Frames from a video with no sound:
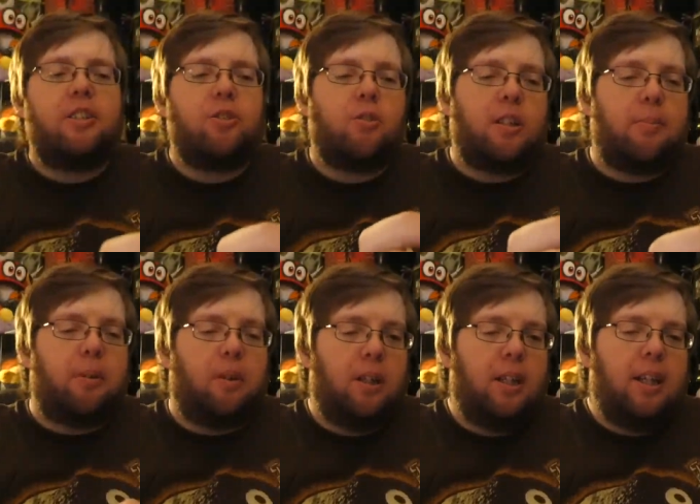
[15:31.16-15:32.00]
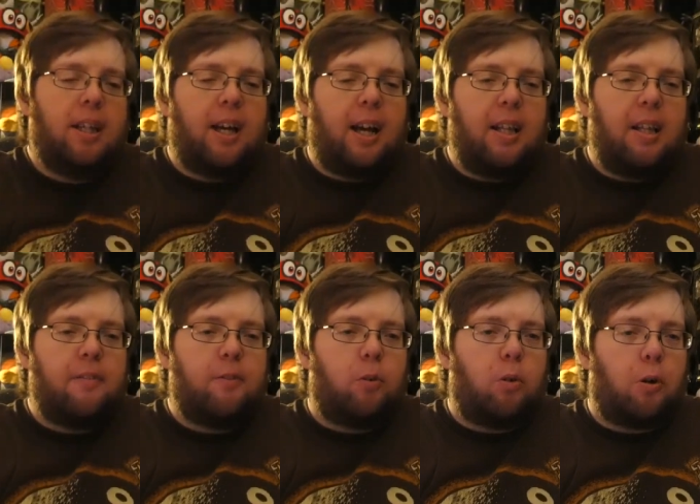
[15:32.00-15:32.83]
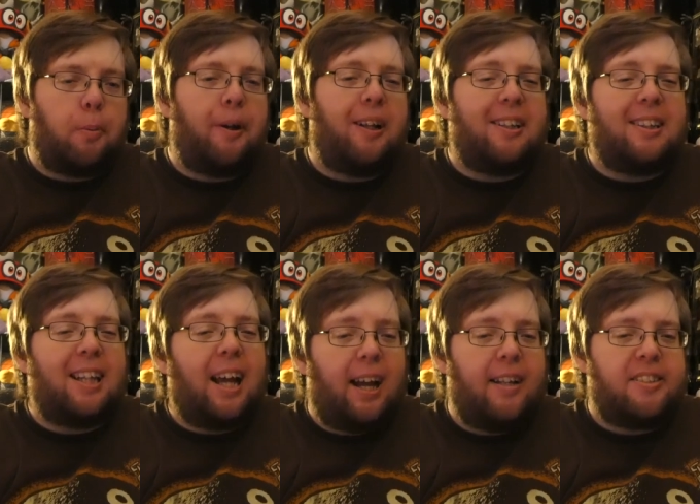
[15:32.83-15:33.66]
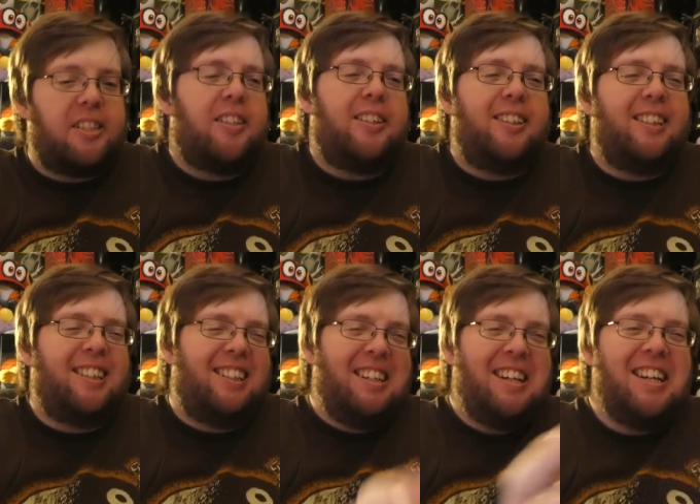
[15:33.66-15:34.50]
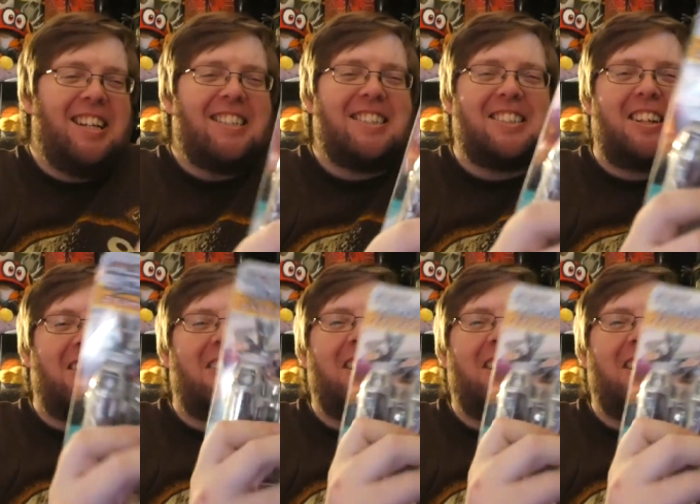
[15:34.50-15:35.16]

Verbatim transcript: enjoyable. I love Orb a lot. So,